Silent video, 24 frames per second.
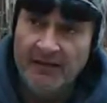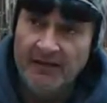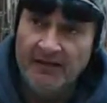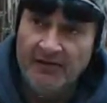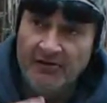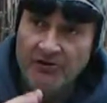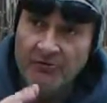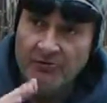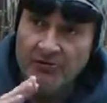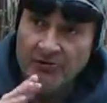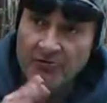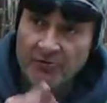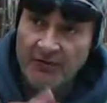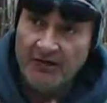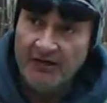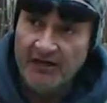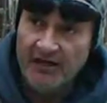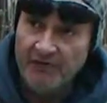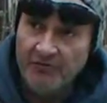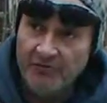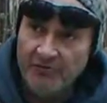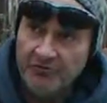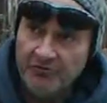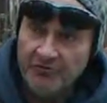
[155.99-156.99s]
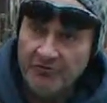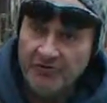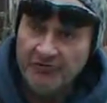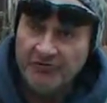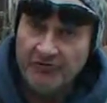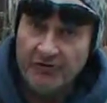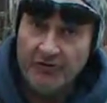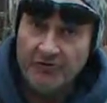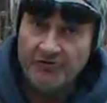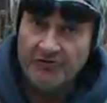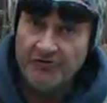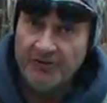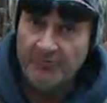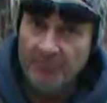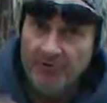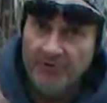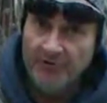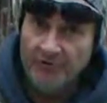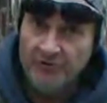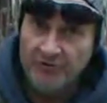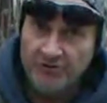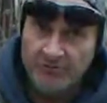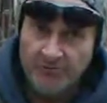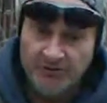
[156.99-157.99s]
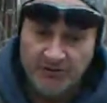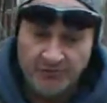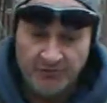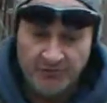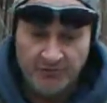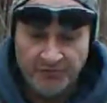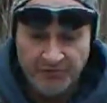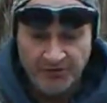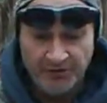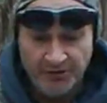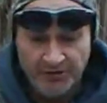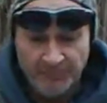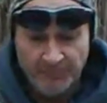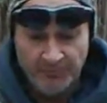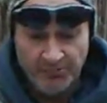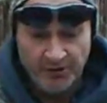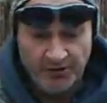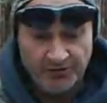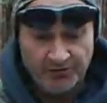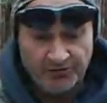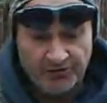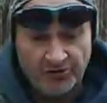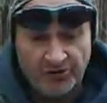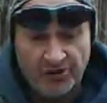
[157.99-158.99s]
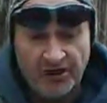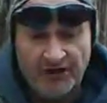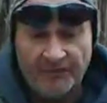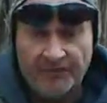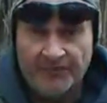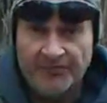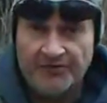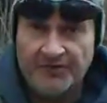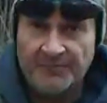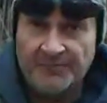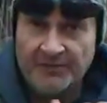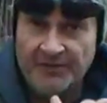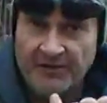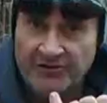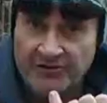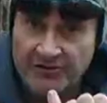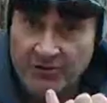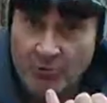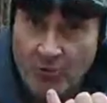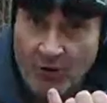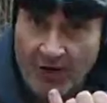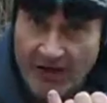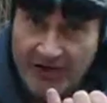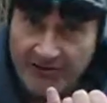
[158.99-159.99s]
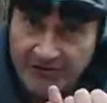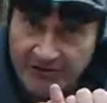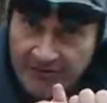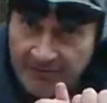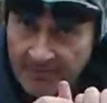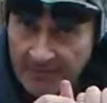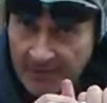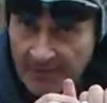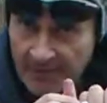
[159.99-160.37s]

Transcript: do a 3-day routine first, and then move to a split routine. But start off with something like squats.